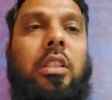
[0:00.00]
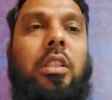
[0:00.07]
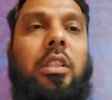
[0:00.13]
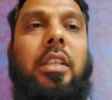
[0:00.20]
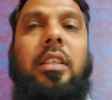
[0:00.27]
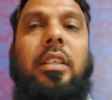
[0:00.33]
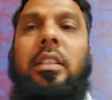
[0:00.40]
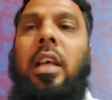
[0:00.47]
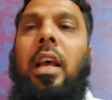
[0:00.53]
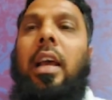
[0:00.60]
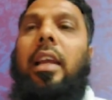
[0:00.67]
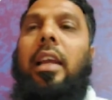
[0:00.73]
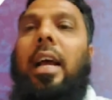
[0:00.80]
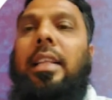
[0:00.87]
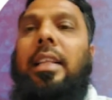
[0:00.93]
Viruses
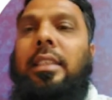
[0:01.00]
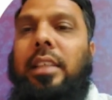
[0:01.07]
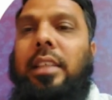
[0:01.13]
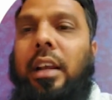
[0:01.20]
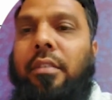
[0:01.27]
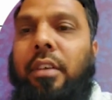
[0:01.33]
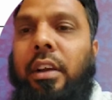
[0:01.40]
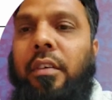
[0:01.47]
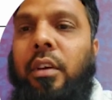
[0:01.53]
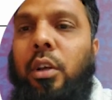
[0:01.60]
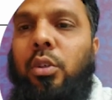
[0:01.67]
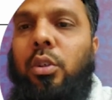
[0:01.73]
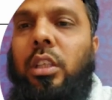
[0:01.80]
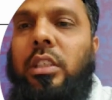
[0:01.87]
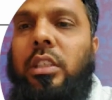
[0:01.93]
can
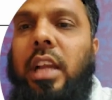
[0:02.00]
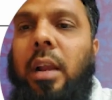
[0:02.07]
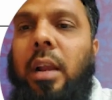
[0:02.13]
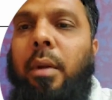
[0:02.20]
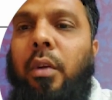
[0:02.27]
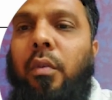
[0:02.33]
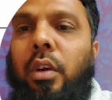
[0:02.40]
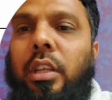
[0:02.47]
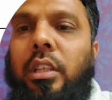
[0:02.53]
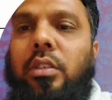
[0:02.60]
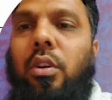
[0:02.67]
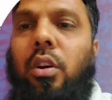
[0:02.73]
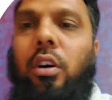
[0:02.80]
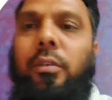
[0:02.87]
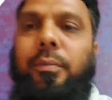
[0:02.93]
survive. So the statement 1 is
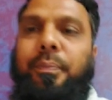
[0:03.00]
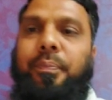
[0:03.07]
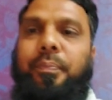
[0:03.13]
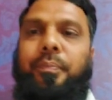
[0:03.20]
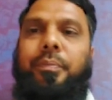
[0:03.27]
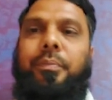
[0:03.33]
wrong.